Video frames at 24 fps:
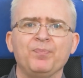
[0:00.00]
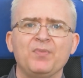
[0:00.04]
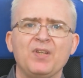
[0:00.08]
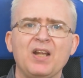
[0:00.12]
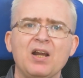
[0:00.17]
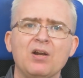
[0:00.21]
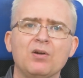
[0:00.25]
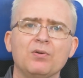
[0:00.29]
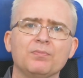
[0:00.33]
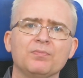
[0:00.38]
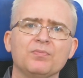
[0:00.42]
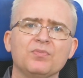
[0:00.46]

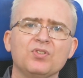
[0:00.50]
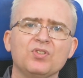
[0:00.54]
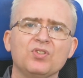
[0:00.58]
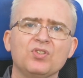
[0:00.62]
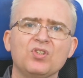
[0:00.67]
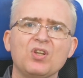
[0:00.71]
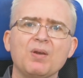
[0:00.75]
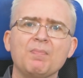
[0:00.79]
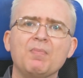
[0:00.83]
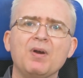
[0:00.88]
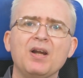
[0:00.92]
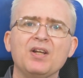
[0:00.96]
Now,
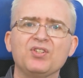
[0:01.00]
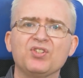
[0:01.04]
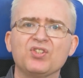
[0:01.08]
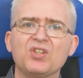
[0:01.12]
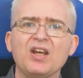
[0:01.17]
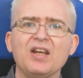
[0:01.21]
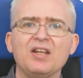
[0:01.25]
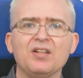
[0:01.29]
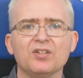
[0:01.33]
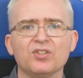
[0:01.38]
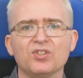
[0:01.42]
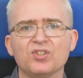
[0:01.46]
some might
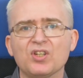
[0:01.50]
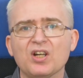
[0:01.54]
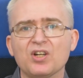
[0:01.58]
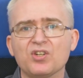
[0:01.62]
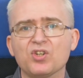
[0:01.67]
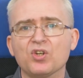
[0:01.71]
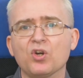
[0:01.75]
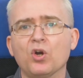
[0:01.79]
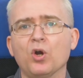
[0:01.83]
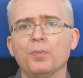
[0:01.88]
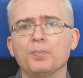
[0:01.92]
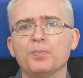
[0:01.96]
say that
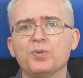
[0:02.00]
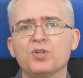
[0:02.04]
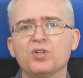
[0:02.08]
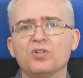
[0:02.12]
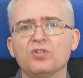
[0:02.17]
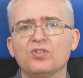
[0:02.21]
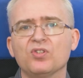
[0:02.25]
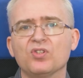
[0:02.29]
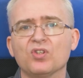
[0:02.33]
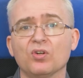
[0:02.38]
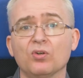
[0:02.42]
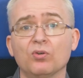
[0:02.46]
such
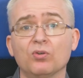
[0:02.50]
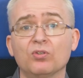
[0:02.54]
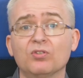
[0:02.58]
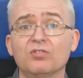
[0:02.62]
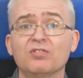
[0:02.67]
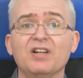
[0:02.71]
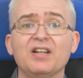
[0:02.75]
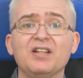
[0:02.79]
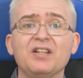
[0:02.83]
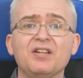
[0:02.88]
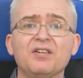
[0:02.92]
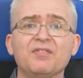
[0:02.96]
options are
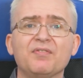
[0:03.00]
already